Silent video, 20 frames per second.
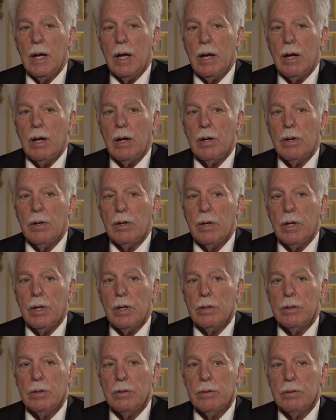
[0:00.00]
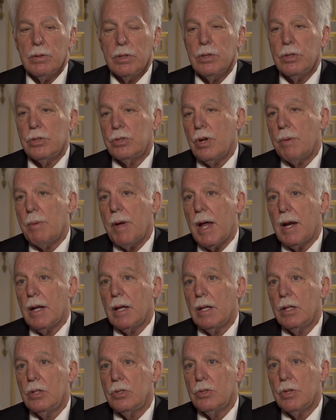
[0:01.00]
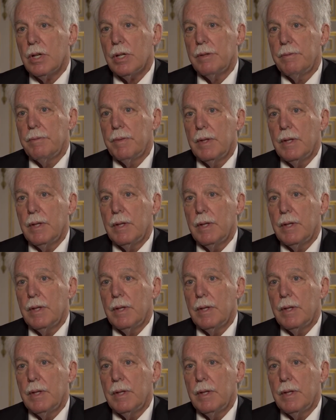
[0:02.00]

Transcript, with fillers: or a serious traumatic injury.